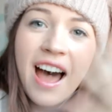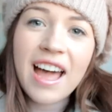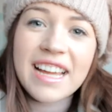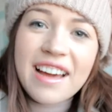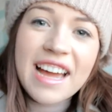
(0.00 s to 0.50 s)

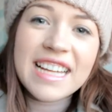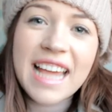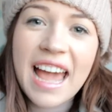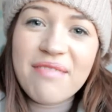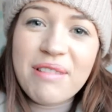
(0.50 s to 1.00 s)
Hi guys,
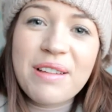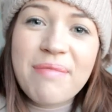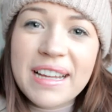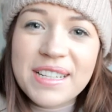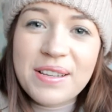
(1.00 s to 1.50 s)
and welcome
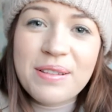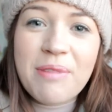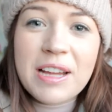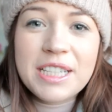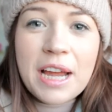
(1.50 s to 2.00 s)
back to
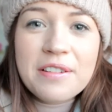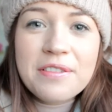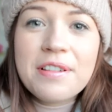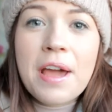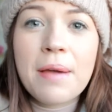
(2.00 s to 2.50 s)
my
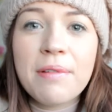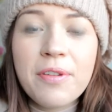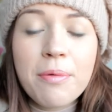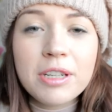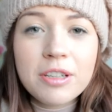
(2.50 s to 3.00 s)
channel. If
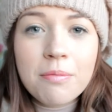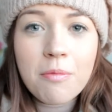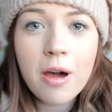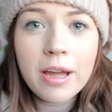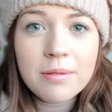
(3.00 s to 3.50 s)
you're wondering
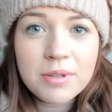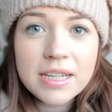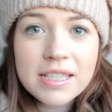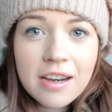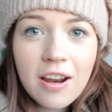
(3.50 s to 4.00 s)
why I'm
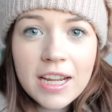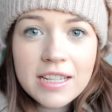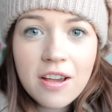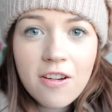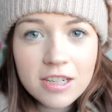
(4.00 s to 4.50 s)
dressed like
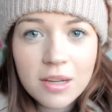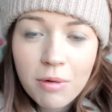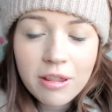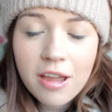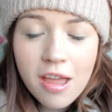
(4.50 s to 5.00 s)
it's Arctic
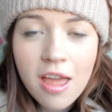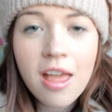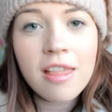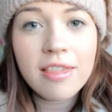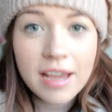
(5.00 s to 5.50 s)
weather,
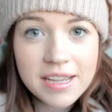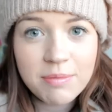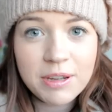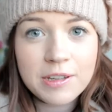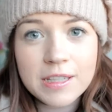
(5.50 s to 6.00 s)
that is
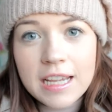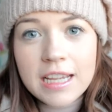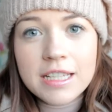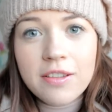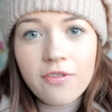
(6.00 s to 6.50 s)
because it
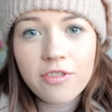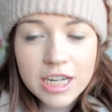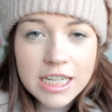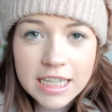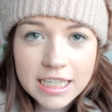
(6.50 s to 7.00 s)
is
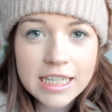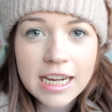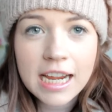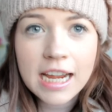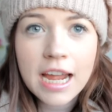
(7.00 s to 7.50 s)
freezing
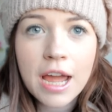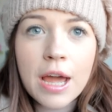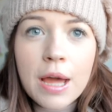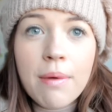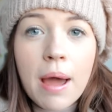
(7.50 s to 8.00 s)
today,
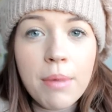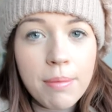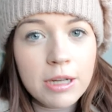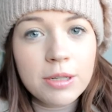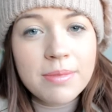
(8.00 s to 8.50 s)
and my
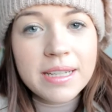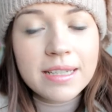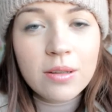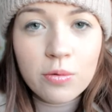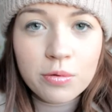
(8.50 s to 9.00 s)
bedroom
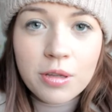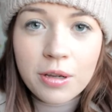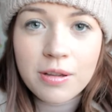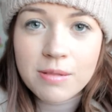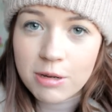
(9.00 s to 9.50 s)
is also
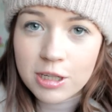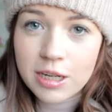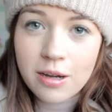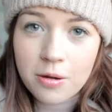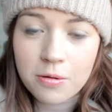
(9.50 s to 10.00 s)
especially
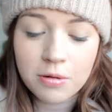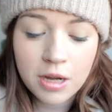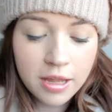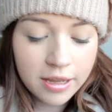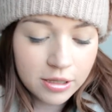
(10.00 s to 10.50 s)
cold,
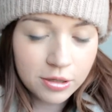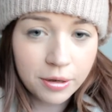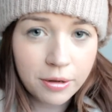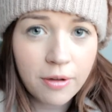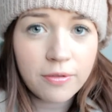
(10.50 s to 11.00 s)

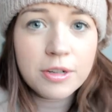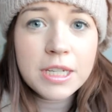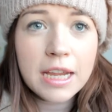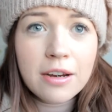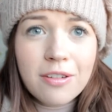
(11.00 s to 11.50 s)
so I've not
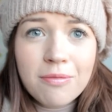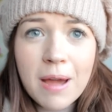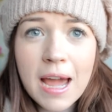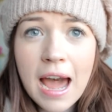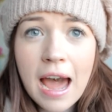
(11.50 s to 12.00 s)
taken off my
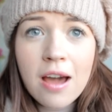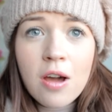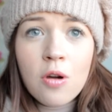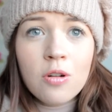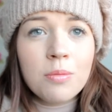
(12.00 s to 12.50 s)
hat
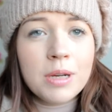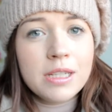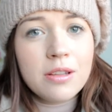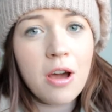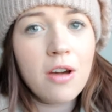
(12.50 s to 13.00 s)
or my
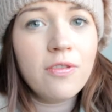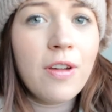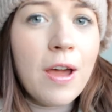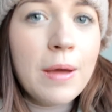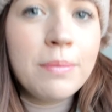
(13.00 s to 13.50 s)
scarf
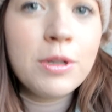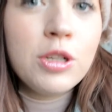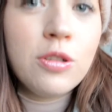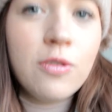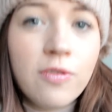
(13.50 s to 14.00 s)

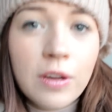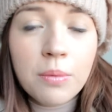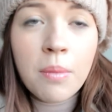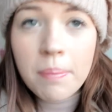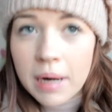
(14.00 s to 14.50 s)
to
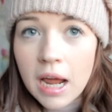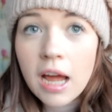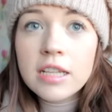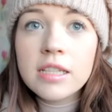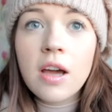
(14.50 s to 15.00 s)
film.
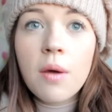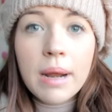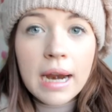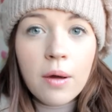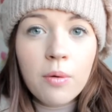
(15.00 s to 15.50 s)
Plus I
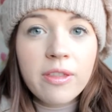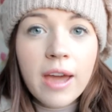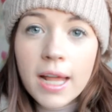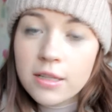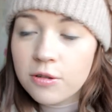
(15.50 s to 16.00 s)
went out with the
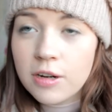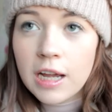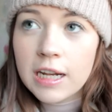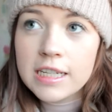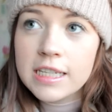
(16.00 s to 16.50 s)
hat on
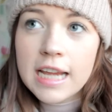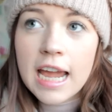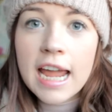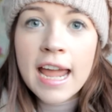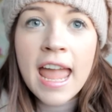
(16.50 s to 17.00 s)
earlier
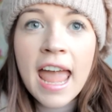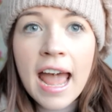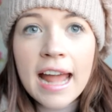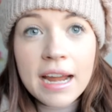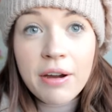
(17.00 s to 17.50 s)
today
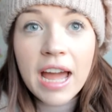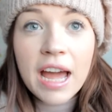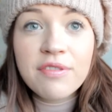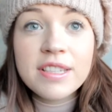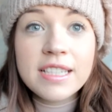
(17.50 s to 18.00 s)
and now I
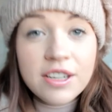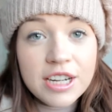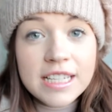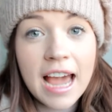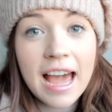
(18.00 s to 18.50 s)
have
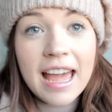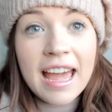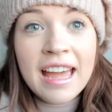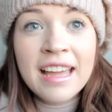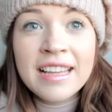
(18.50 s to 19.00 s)
serious hat
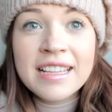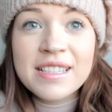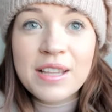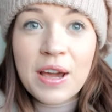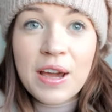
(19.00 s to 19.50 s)
hair,
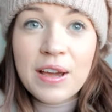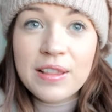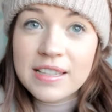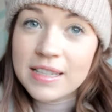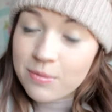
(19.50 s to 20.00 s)
so
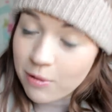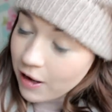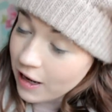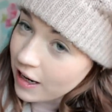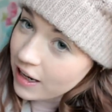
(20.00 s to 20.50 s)
this is
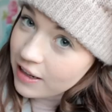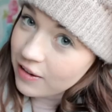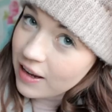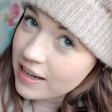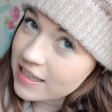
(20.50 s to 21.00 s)
why you
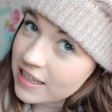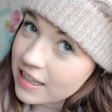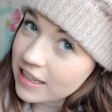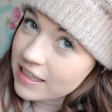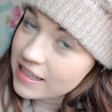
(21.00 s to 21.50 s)
get
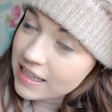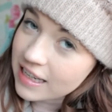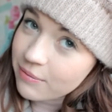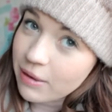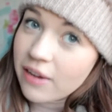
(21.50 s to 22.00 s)
to
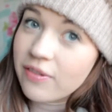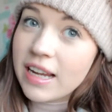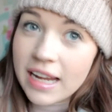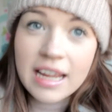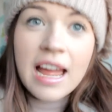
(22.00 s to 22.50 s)
see my
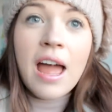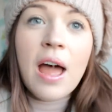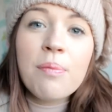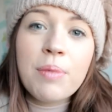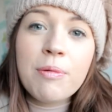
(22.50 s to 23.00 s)
lovely
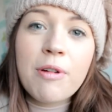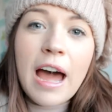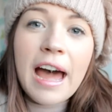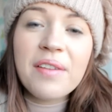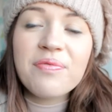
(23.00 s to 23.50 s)
bobble
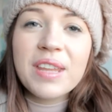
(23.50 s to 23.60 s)
hat.